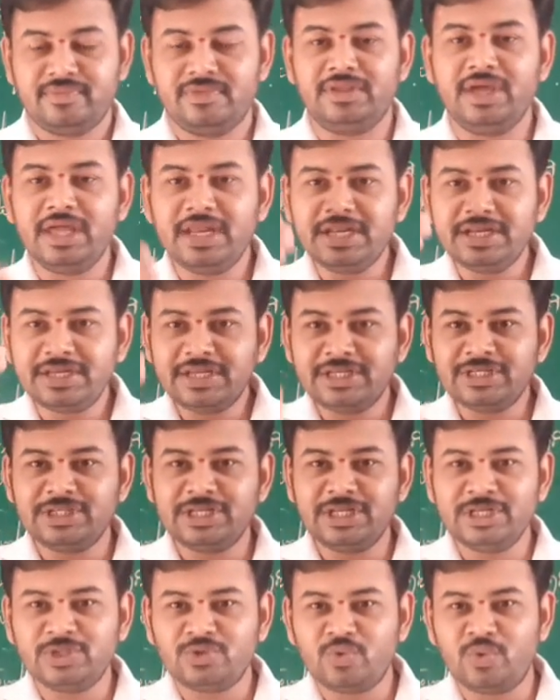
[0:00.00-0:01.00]
Their
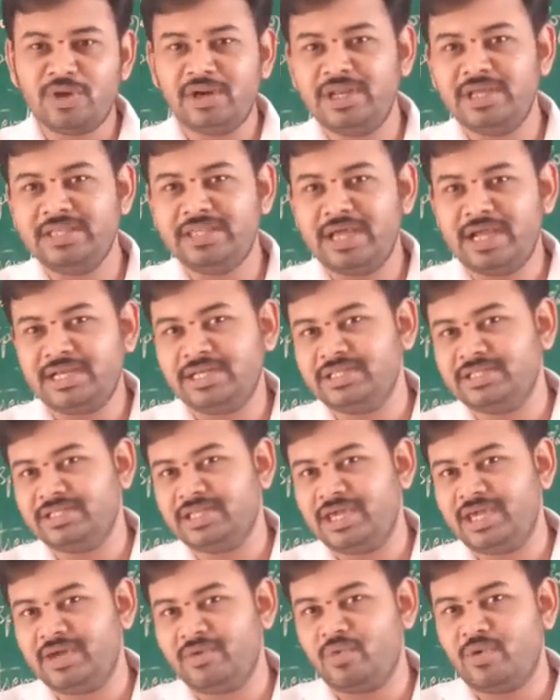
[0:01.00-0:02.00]
intention is only that
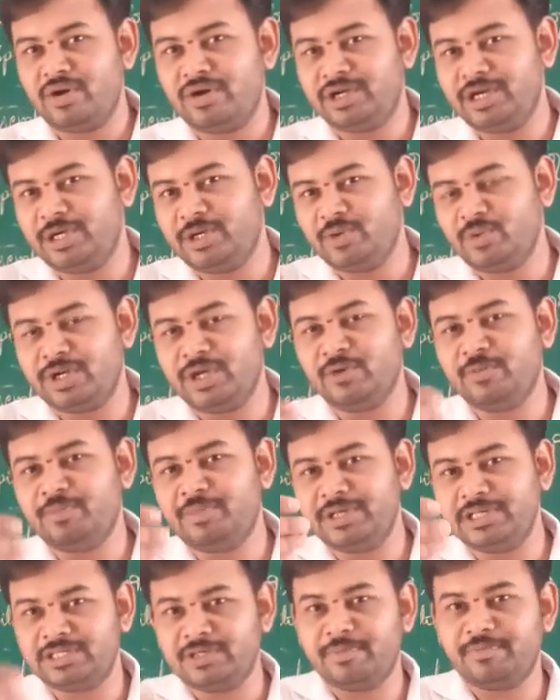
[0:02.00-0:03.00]
they wanted to
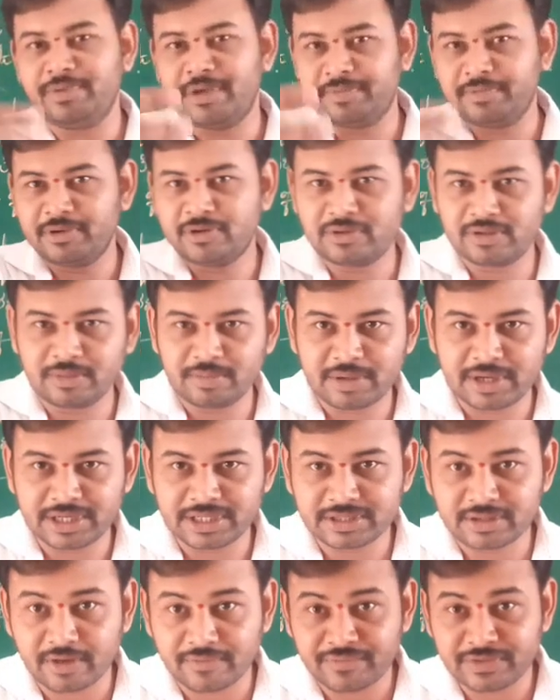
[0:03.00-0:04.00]
give piece of paper to the
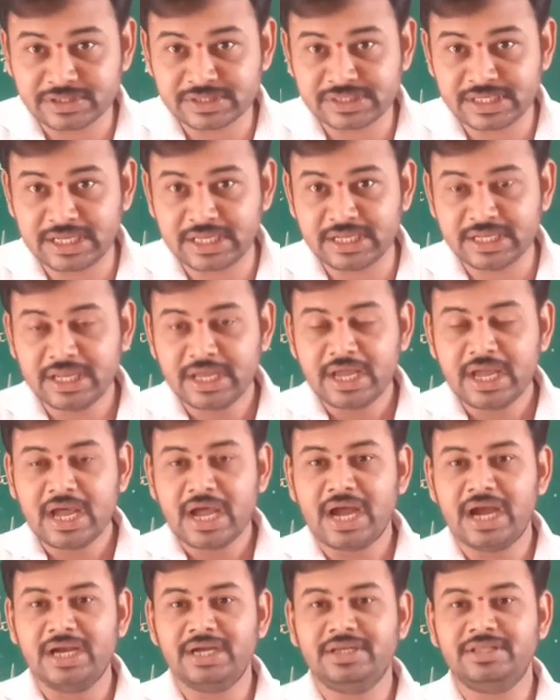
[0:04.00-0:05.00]
British officer,
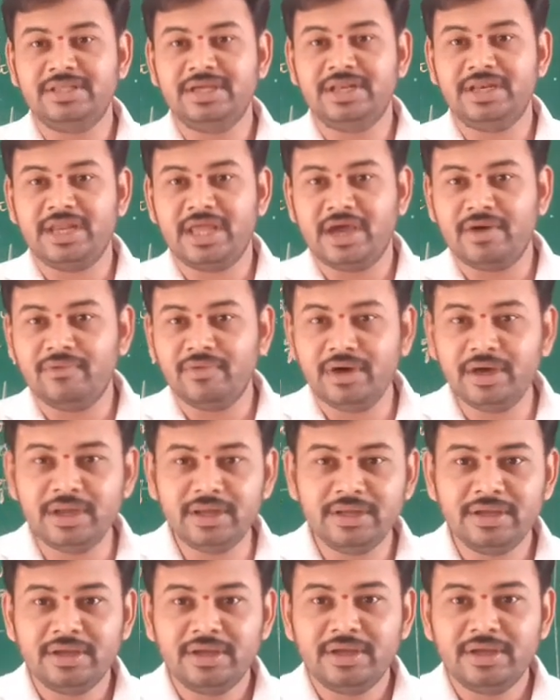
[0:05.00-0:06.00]
and they
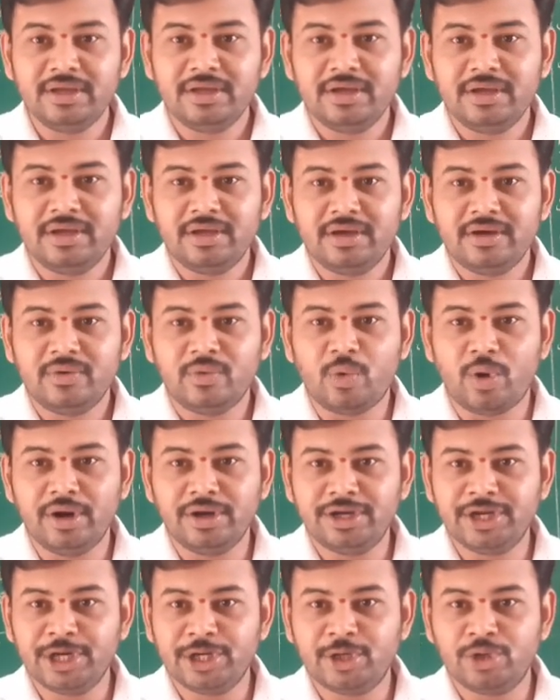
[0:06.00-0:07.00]
never
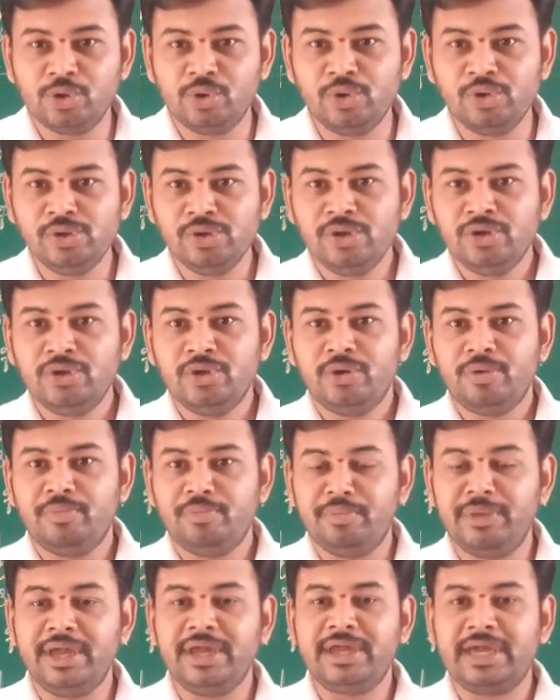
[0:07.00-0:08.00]
wanted to
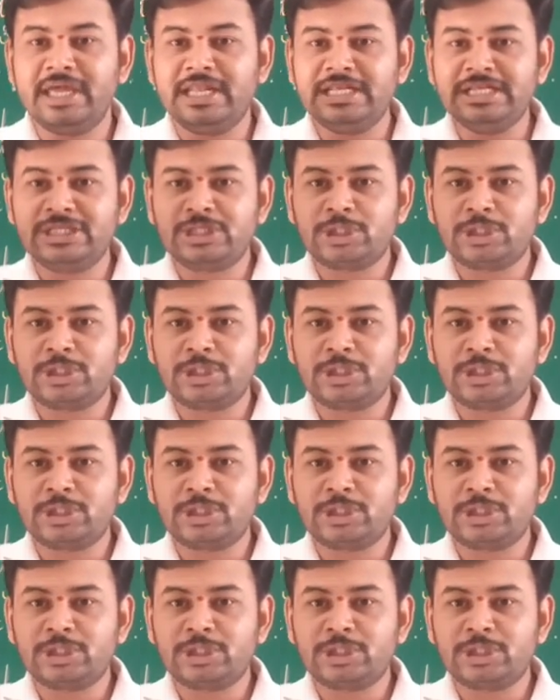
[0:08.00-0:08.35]
make any